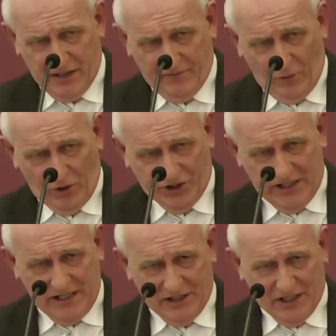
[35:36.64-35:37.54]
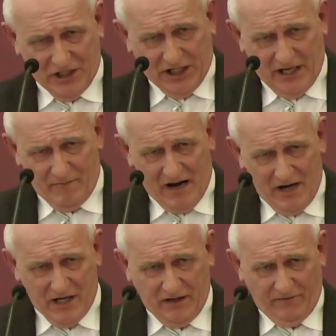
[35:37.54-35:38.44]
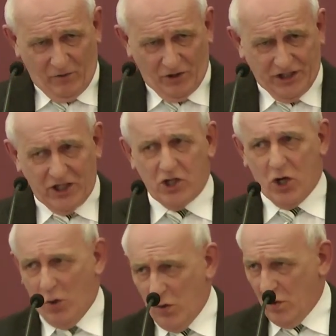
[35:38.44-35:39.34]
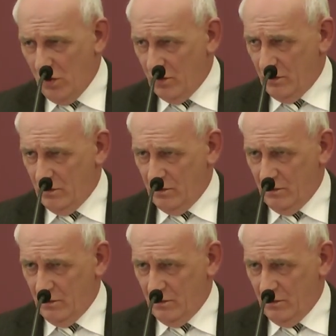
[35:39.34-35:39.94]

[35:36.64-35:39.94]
divorcees, that you can marry divorcees? No.